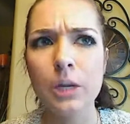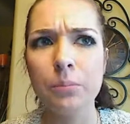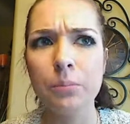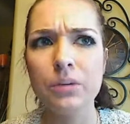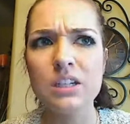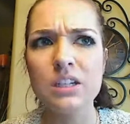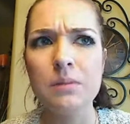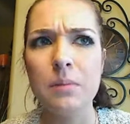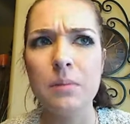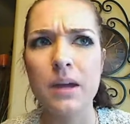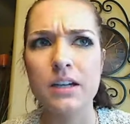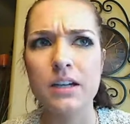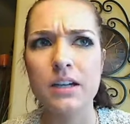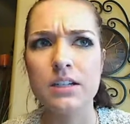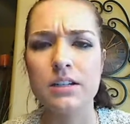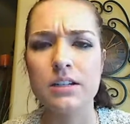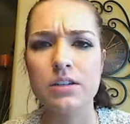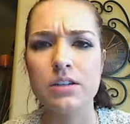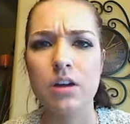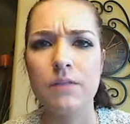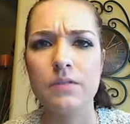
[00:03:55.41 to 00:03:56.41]
it brings me back
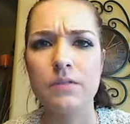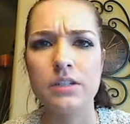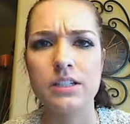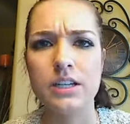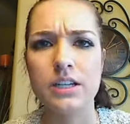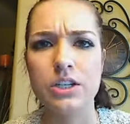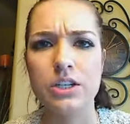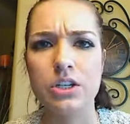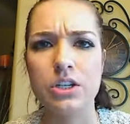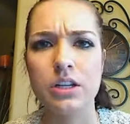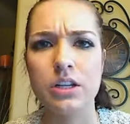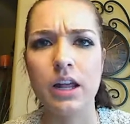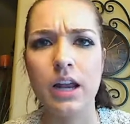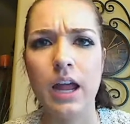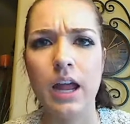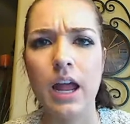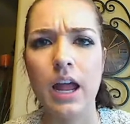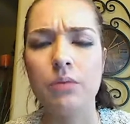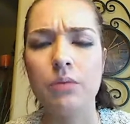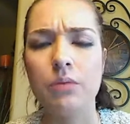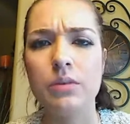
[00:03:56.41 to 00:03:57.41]
to this conversation that
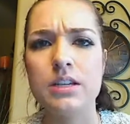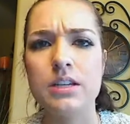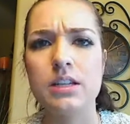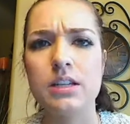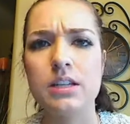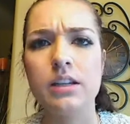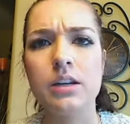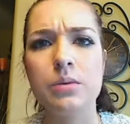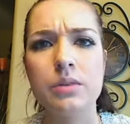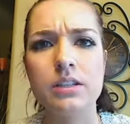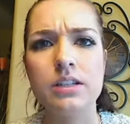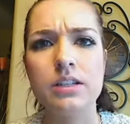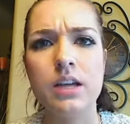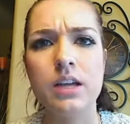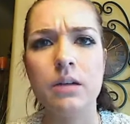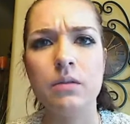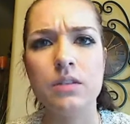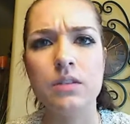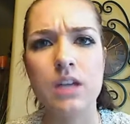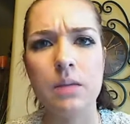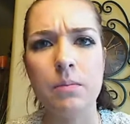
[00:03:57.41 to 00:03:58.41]
I had recently with
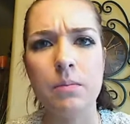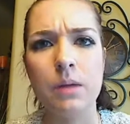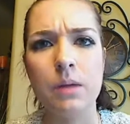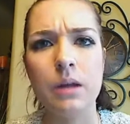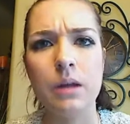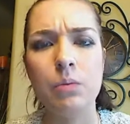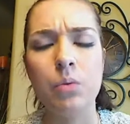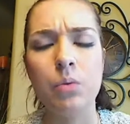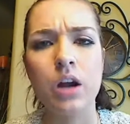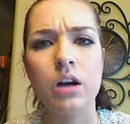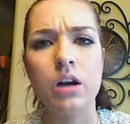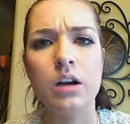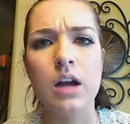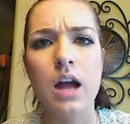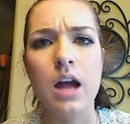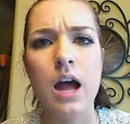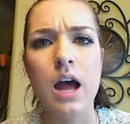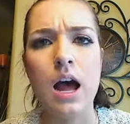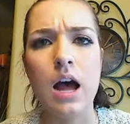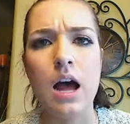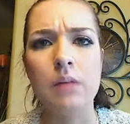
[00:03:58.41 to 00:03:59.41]
Dave Tippett, where
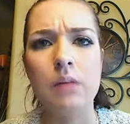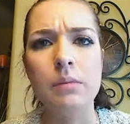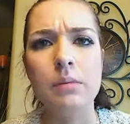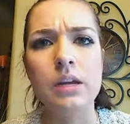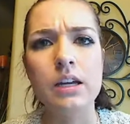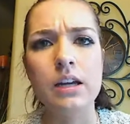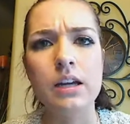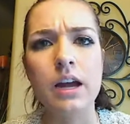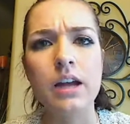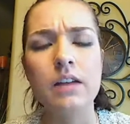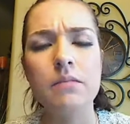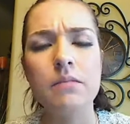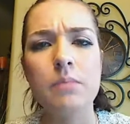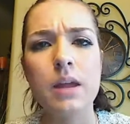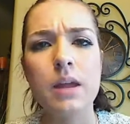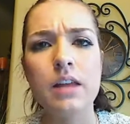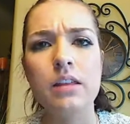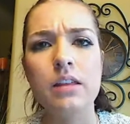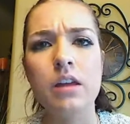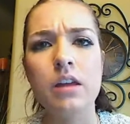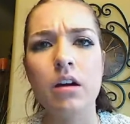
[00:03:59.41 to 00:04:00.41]
he kind of
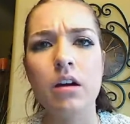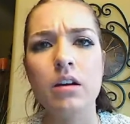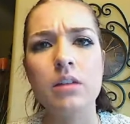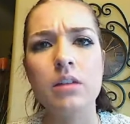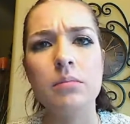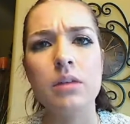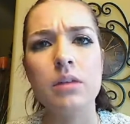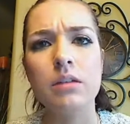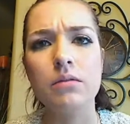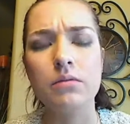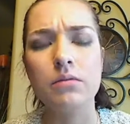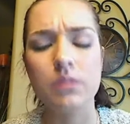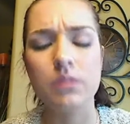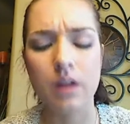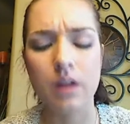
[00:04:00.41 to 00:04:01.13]
made the argument